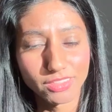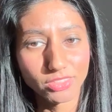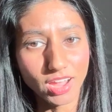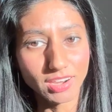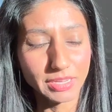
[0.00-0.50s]

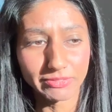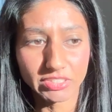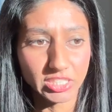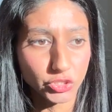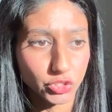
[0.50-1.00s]
thought it
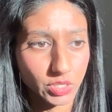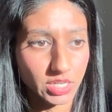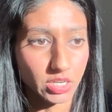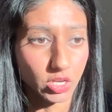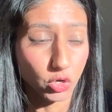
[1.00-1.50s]
really
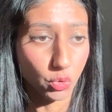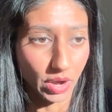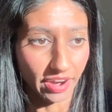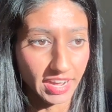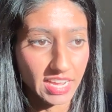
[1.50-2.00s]
suited
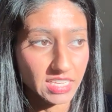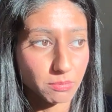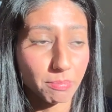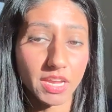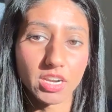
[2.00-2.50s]
Aquarius.
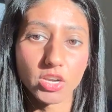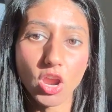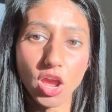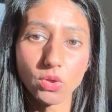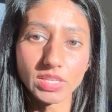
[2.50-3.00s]
But
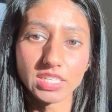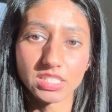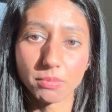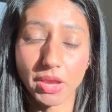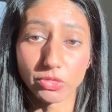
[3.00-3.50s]
not only is it
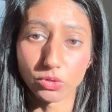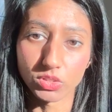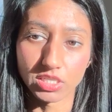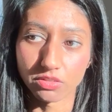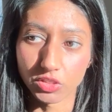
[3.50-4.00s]
about those
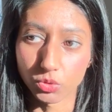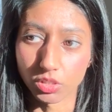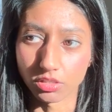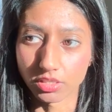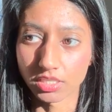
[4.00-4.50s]

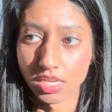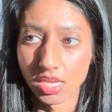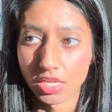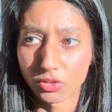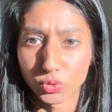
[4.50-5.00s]
individuals,
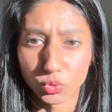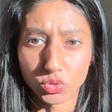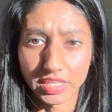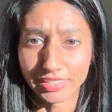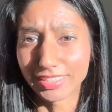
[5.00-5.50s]
those
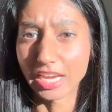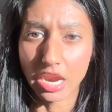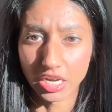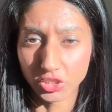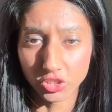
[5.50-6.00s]
like
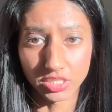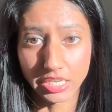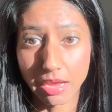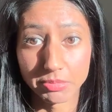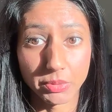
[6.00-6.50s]
characters and
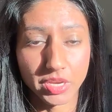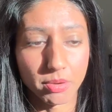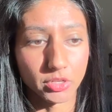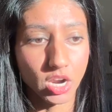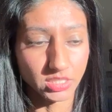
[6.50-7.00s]
types that we come
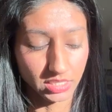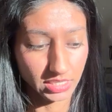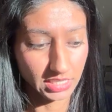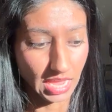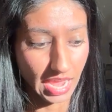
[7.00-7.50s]
across in
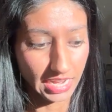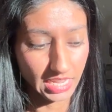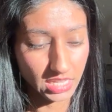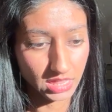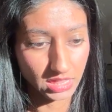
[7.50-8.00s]

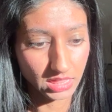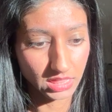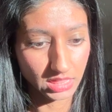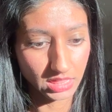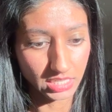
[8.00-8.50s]
society,
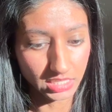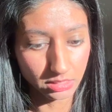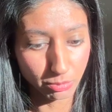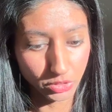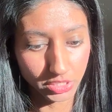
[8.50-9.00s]
this
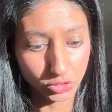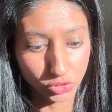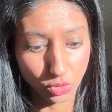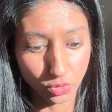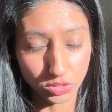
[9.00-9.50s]
book is
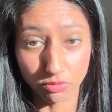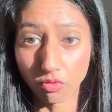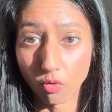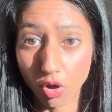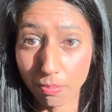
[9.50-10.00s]
told in
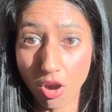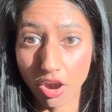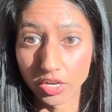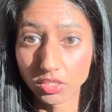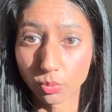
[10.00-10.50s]
four
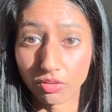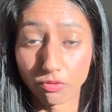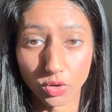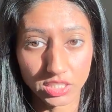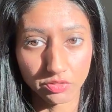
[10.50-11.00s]
parts. We have
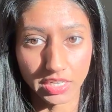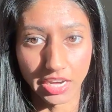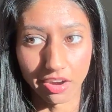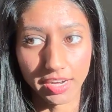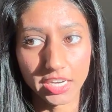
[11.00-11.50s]
four different
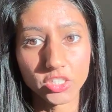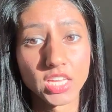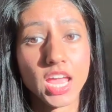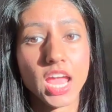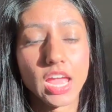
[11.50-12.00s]
narrators,
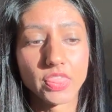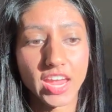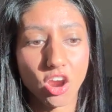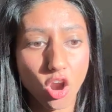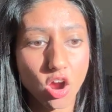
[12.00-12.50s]
and they
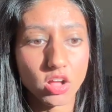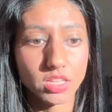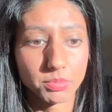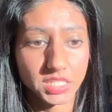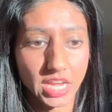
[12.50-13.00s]
are all
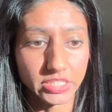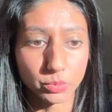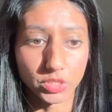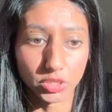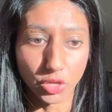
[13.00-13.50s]
obsessed
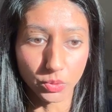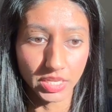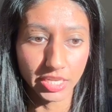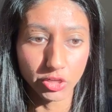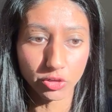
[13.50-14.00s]
with
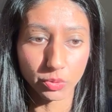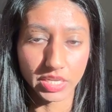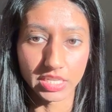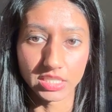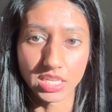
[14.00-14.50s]
Loki, who
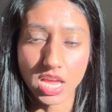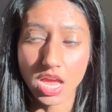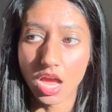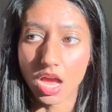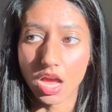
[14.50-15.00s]
is
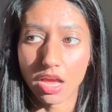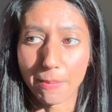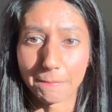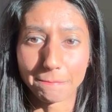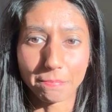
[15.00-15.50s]

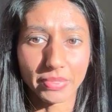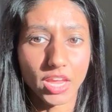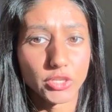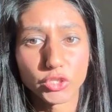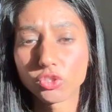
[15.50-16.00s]
a
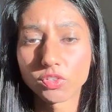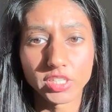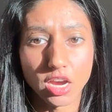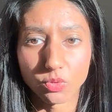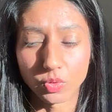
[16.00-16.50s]
youthful
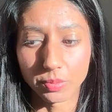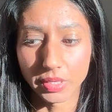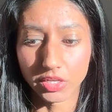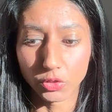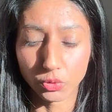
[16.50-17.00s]
young
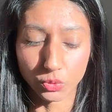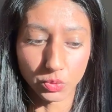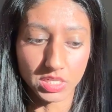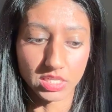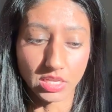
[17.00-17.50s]
woman who
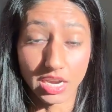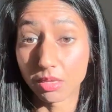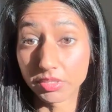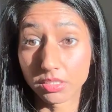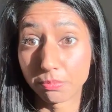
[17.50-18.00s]
is
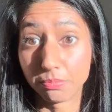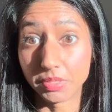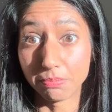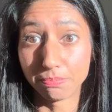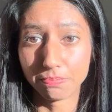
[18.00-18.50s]
unable to
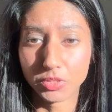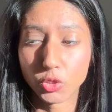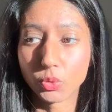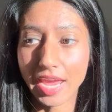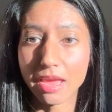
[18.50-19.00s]
be,
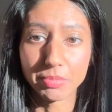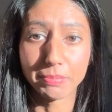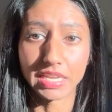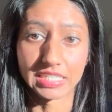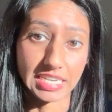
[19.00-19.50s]
who can't be
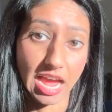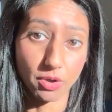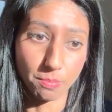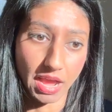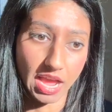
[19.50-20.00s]
pinned down
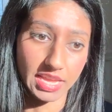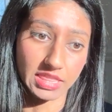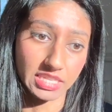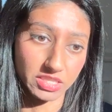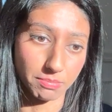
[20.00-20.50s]
by
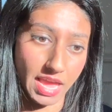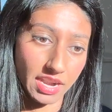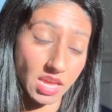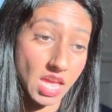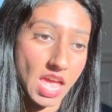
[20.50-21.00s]
these men.
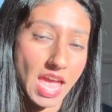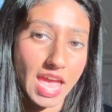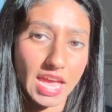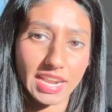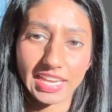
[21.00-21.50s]

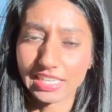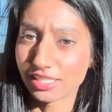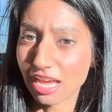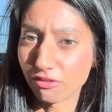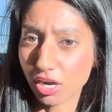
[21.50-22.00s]
And I guess in
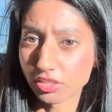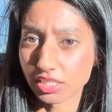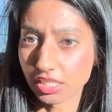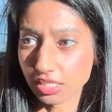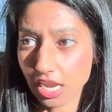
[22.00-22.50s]
that regards, it
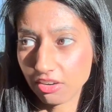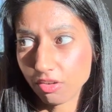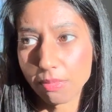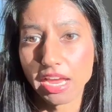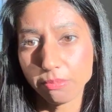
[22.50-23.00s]
does kind of
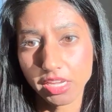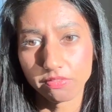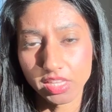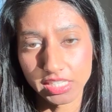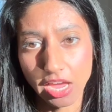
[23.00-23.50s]
remind me of
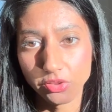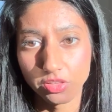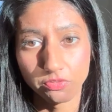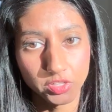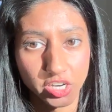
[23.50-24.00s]
The Sound and the
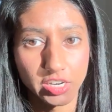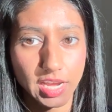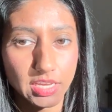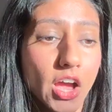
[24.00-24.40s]
Fury.